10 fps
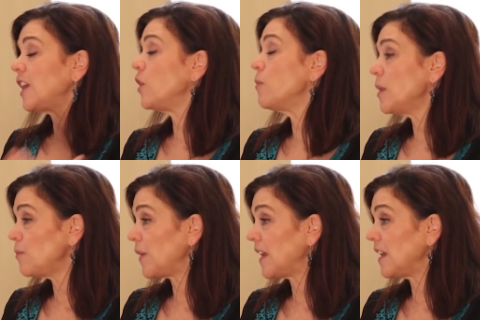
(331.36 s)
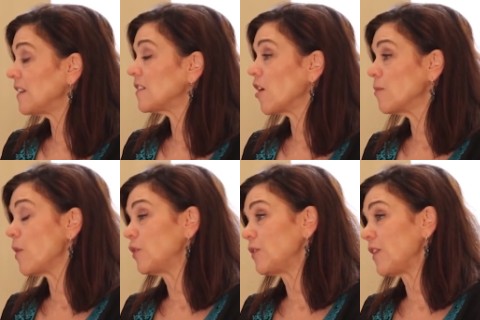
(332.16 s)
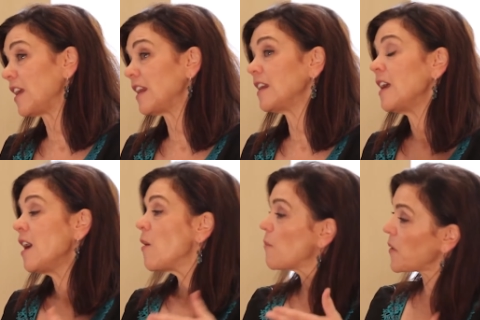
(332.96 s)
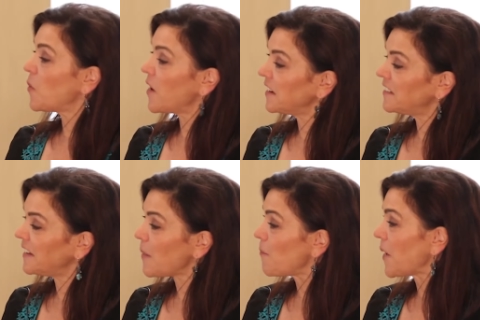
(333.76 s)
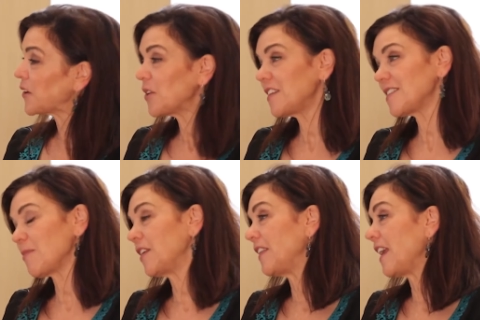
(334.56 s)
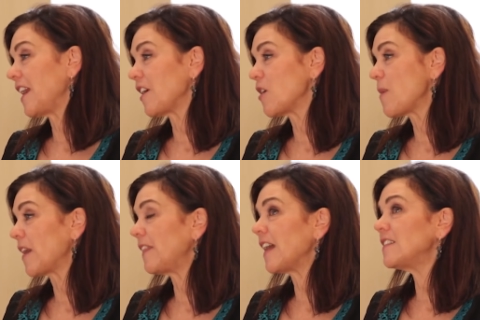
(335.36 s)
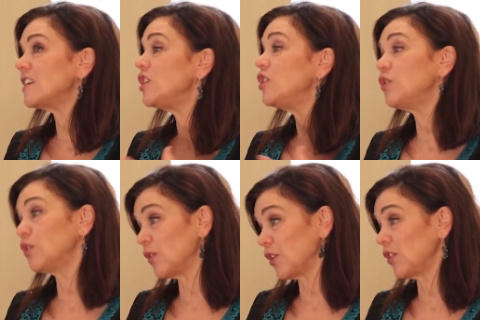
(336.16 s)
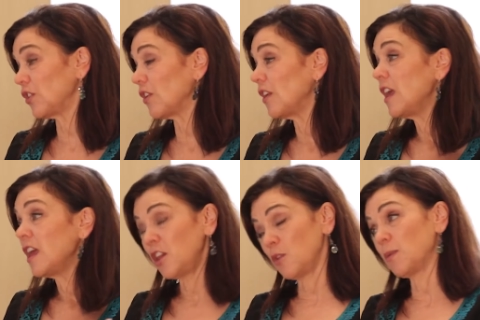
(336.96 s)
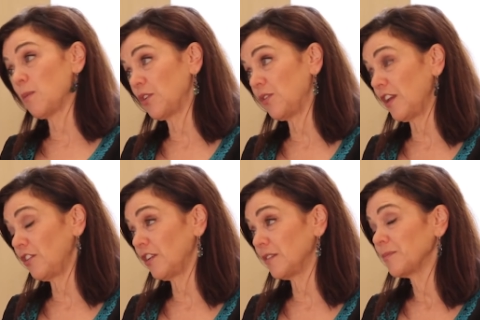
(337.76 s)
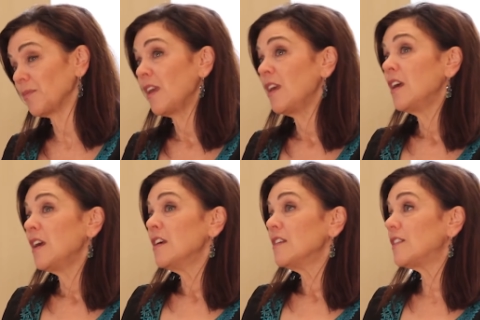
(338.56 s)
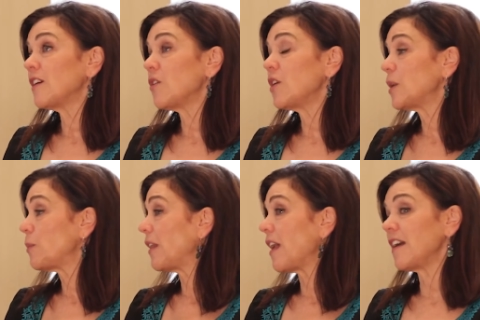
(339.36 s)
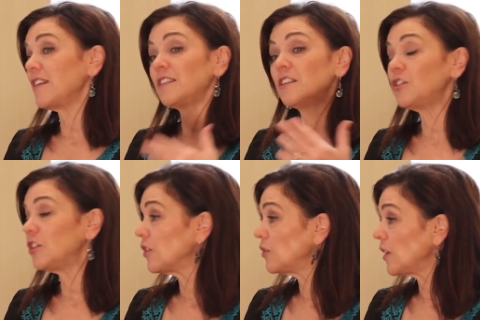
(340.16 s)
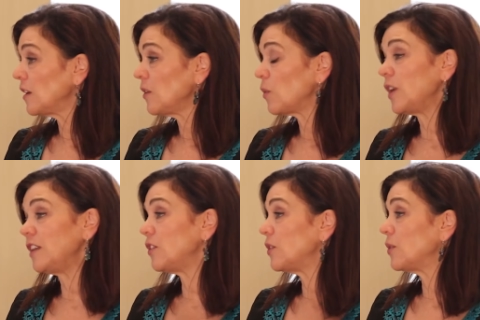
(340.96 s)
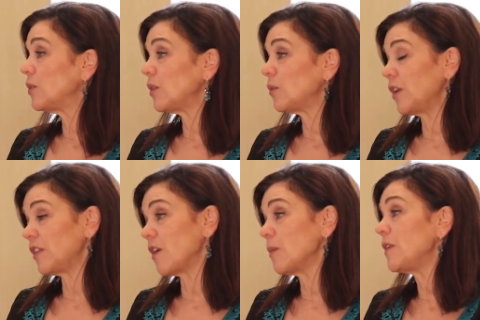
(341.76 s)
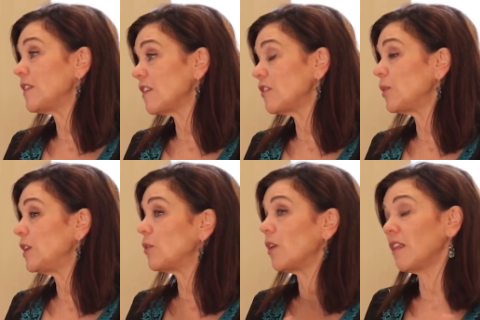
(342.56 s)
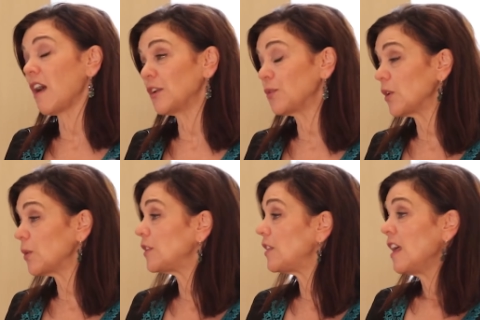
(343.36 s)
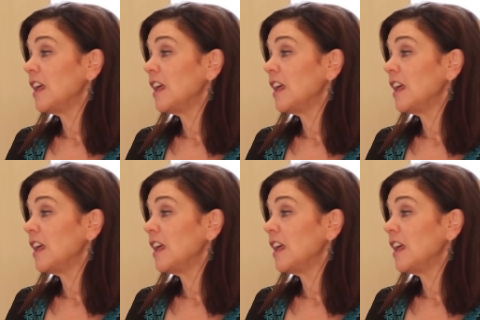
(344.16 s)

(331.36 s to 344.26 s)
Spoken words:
Human beings are motivated by wanting to get better at something they care about. That's a universal human motivation. So it applies to children. We do, with our business, we do a lot of work with